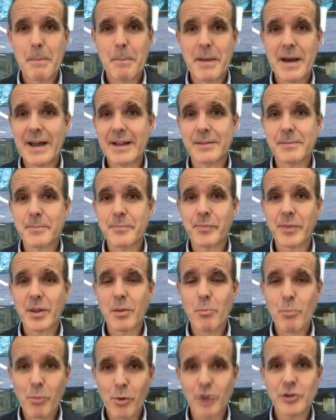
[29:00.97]
But
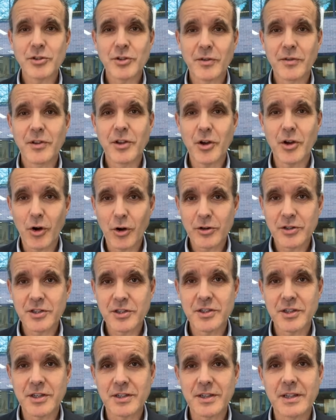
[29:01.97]
most of the
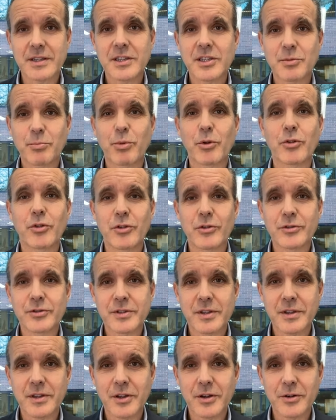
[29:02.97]
oxygen that is
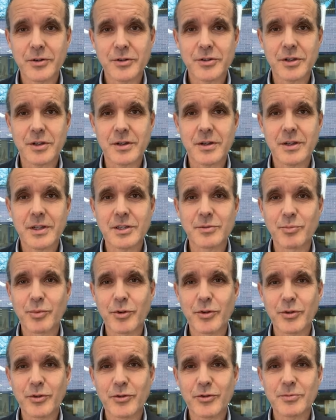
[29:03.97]
produced in the ocean is
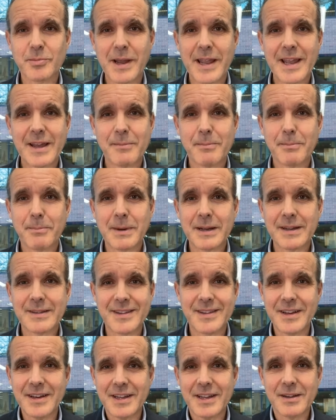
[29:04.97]
produced by a
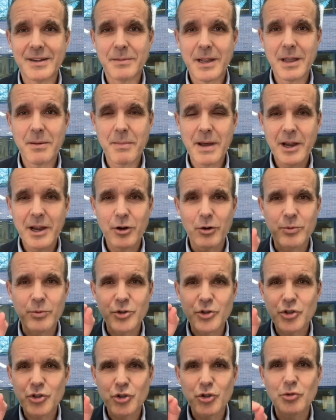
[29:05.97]
bacteria, by a
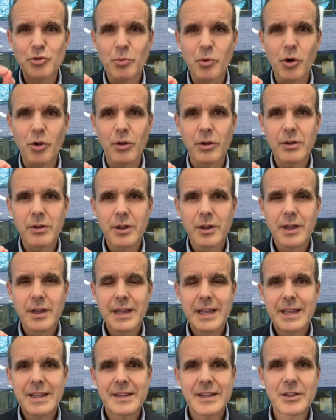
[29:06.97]
microbe so small
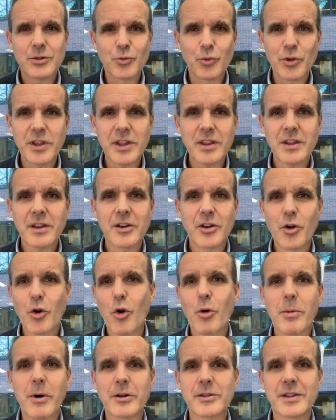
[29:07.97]
that we didn't
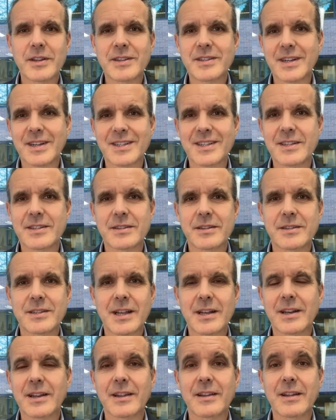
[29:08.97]
know about its existence
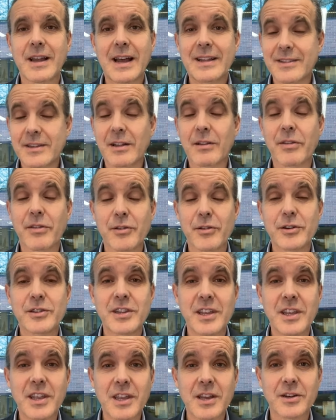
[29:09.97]
until
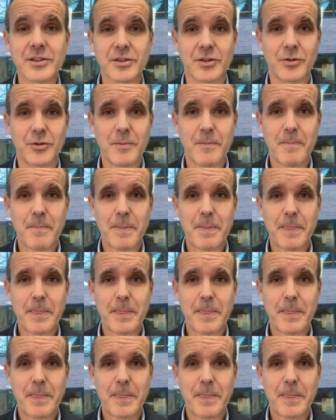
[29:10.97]
30 years ago.